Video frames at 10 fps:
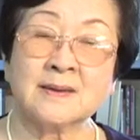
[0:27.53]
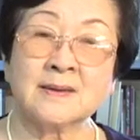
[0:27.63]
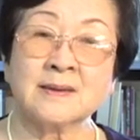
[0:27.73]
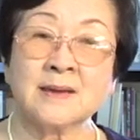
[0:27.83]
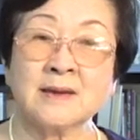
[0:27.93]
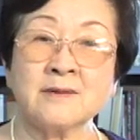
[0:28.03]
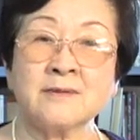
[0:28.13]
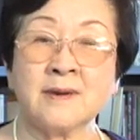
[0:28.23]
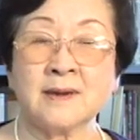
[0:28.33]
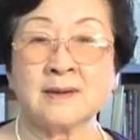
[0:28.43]
they
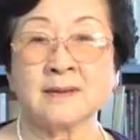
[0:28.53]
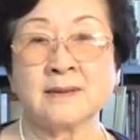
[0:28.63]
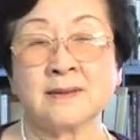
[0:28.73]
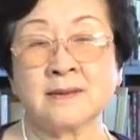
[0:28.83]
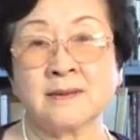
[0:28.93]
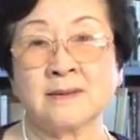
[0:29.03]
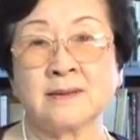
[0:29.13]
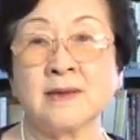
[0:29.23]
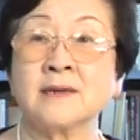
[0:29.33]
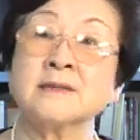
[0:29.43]
felt uh,
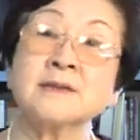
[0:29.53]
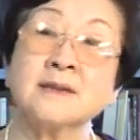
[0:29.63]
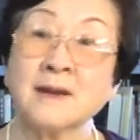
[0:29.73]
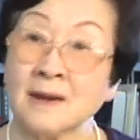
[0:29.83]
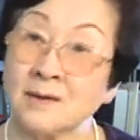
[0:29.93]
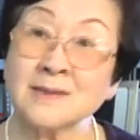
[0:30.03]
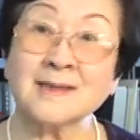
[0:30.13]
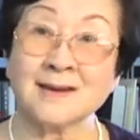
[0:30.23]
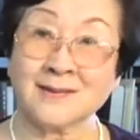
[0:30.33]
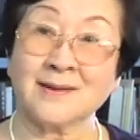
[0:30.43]
they are still
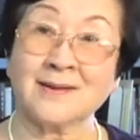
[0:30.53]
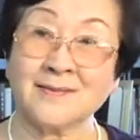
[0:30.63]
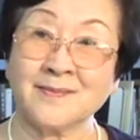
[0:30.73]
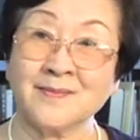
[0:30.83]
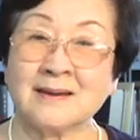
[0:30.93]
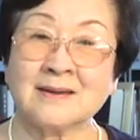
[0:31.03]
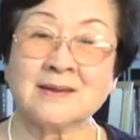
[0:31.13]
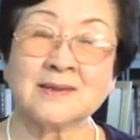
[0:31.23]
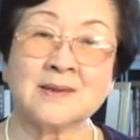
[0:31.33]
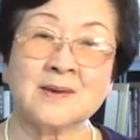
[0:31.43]
outsider.
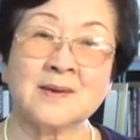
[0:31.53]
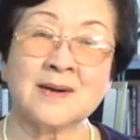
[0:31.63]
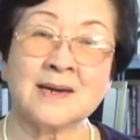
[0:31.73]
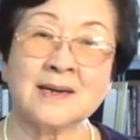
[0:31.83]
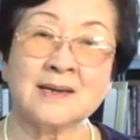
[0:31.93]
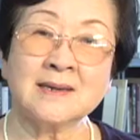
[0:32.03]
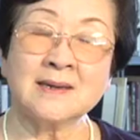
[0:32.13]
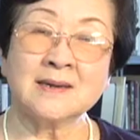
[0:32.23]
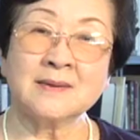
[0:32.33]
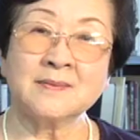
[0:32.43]
So
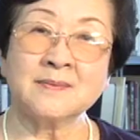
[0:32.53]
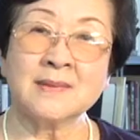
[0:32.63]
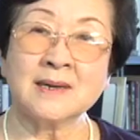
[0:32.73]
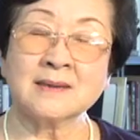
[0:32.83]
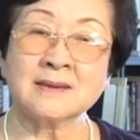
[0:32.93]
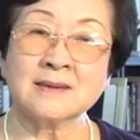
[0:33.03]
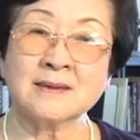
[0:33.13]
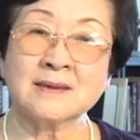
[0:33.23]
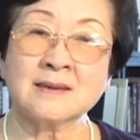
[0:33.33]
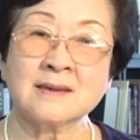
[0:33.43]
I met
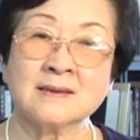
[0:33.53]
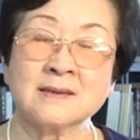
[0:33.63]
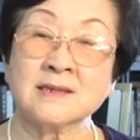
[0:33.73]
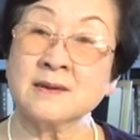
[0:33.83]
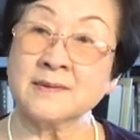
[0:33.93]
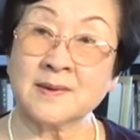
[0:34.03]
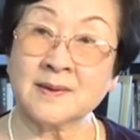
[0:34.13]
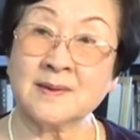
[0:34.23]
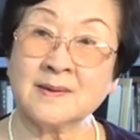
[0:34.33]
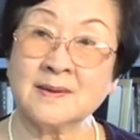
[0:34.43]

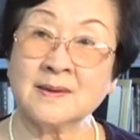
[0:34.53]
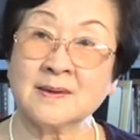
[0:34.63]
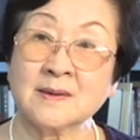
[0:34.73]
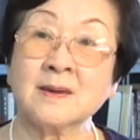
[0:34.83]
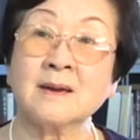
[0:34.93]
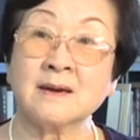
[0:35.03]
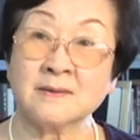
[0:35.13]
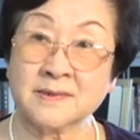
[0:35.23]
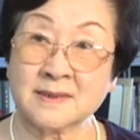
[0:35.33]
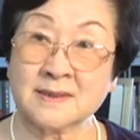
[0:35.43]
several
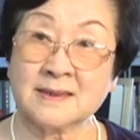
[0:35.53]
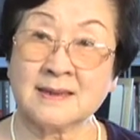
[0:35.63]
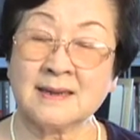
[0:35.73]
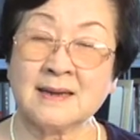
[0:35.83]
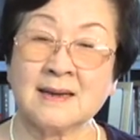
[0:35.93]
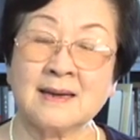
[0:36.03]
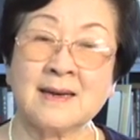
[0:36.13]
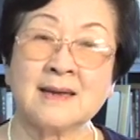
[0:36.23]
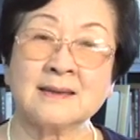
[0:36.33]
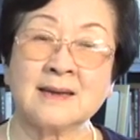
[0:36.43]
clubs
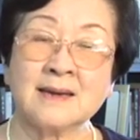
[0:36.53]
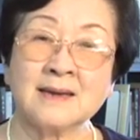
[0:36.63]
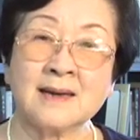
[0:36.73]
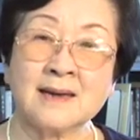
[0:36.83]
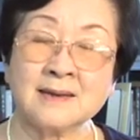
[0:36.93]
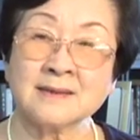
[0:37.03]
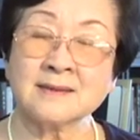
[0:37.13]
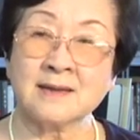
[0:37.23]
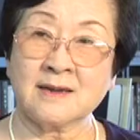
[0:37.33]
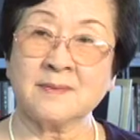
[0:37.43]
and I
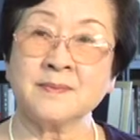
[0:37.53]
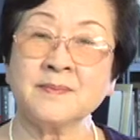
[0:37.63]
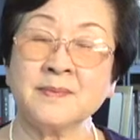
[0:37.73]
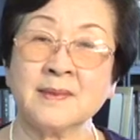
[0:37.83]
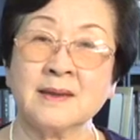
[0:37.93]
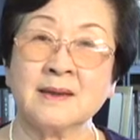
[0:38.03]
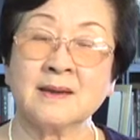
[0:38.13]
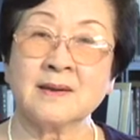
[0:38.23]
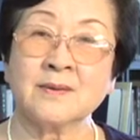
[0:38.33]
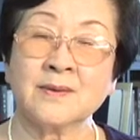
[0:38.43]
asked them
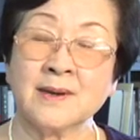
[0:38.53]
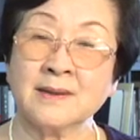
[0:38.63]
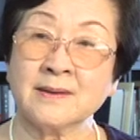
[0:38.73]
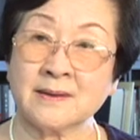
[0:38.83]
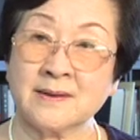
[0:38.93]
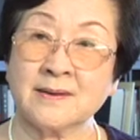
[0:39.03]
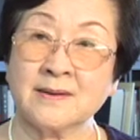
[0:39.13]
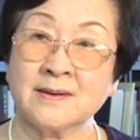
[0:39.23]
whether